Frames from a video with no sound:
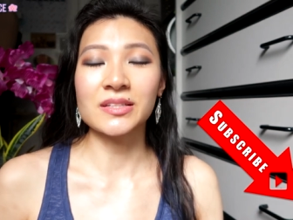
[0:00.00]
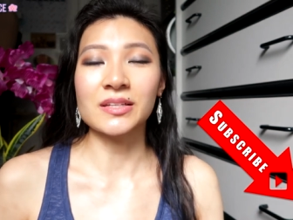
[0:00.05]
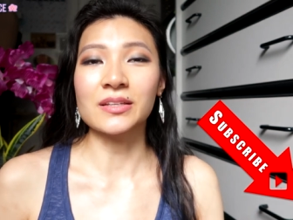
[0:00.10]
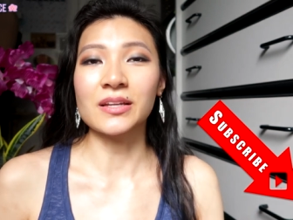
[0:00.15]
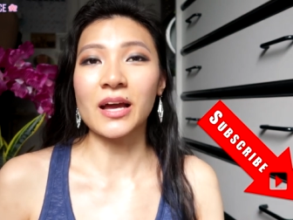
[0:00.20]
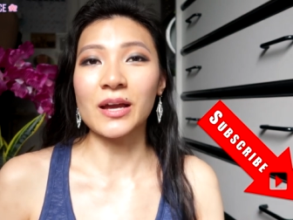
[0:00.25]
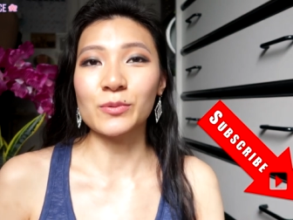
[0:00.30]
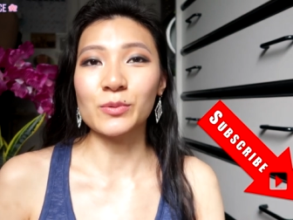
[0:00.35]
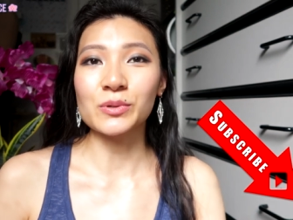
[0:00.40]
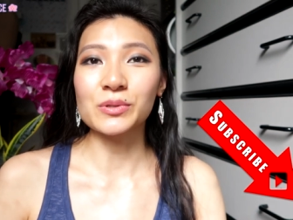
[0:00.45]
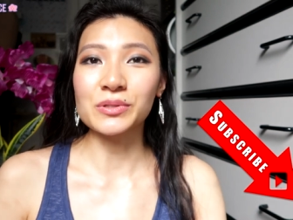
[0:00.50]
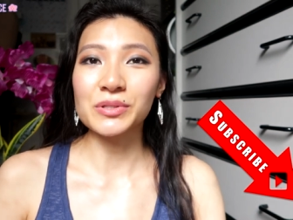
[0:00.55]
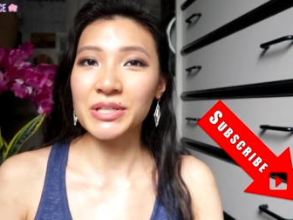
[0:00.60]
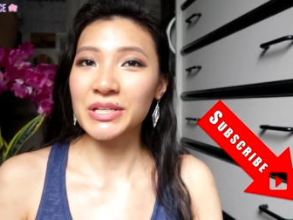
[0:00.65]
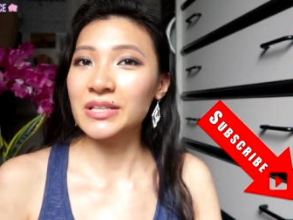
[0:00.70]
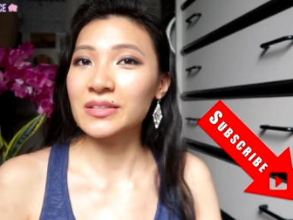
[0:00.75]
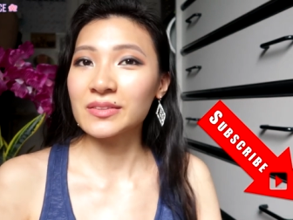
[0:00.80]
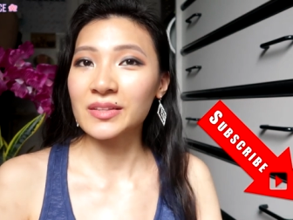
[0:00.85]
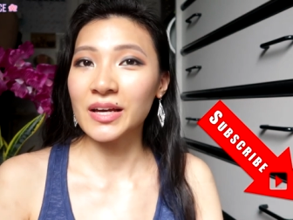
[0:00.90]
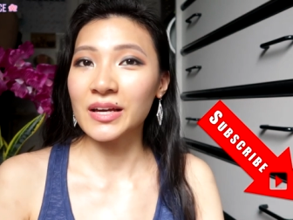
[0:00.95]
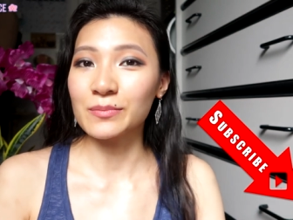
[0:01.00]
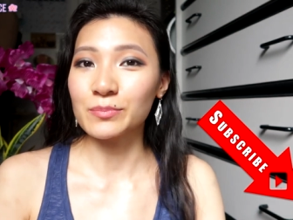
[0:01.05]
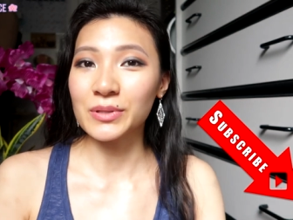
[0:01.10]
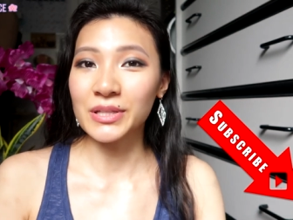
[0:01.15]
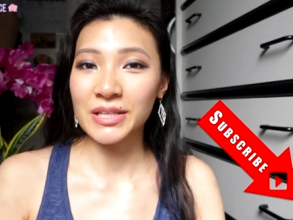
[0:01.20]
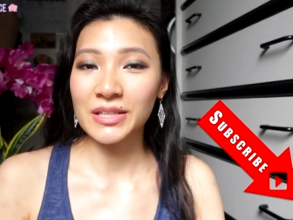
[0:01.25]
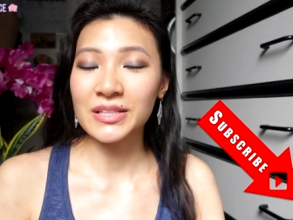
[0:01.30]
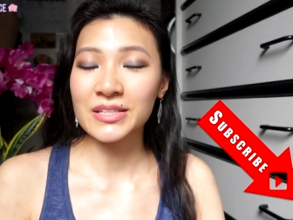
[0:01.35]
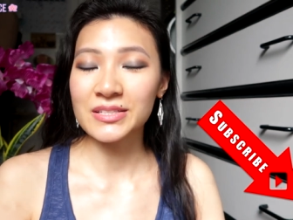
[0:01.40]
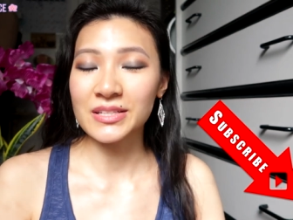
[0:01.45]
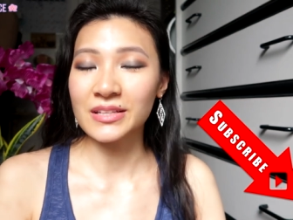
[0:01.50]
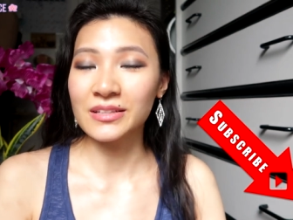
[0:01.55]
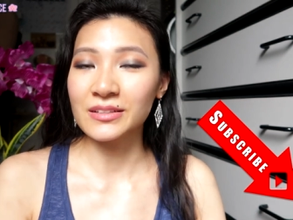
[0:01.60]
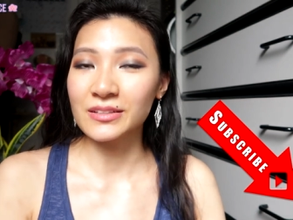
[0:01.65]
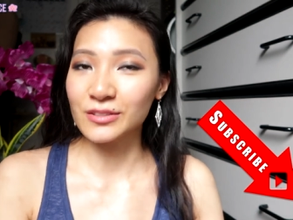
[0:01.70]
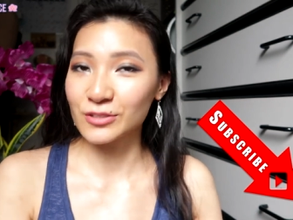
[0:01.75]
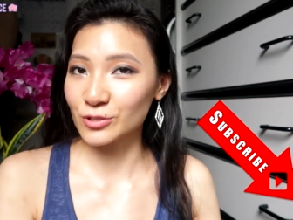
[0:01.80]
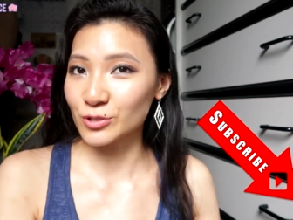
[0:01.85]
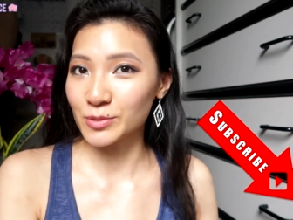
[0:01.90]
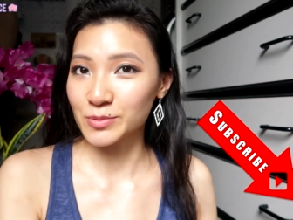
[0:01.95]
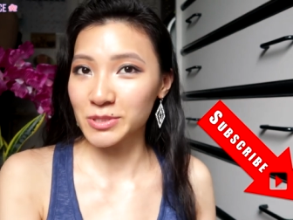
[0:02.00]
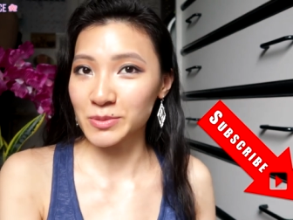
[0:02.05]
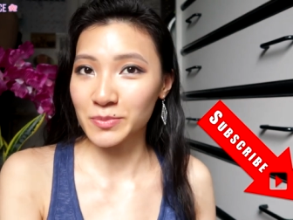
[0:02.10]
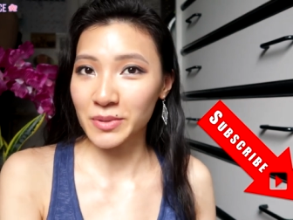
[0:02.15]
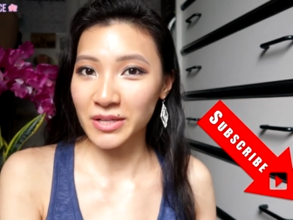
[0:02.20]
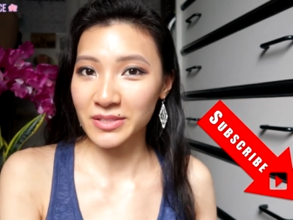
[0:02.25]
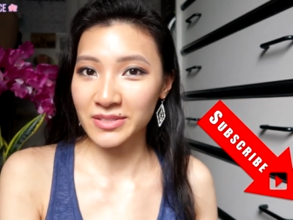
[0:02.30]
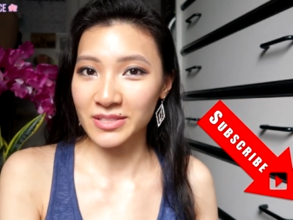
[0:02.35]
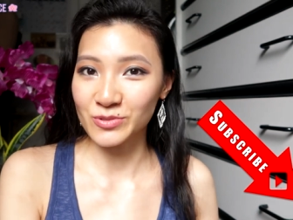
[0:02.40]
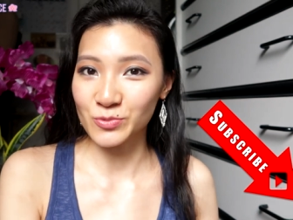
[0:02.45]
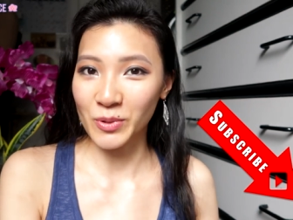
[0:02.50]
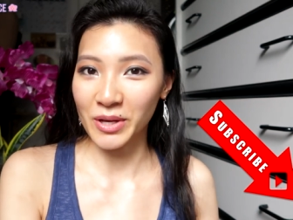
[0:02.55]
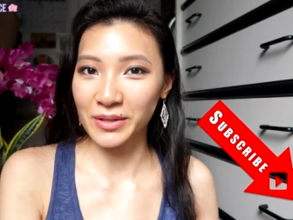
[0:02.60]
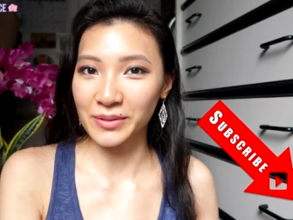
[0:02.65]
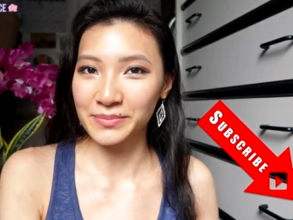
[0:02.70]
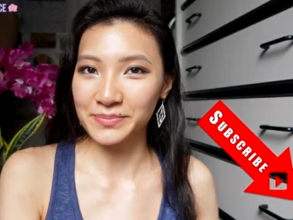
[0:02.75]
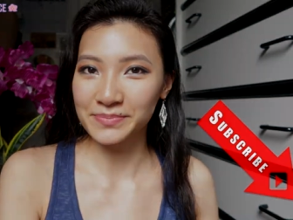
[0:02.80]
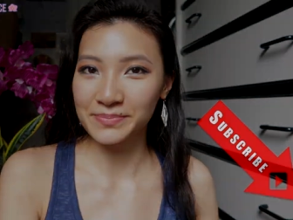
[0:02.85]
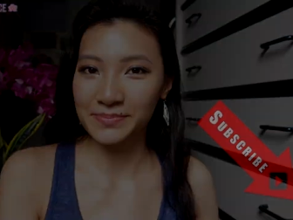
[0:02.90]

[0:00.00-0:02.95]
then I will link that playlist in the description box as well.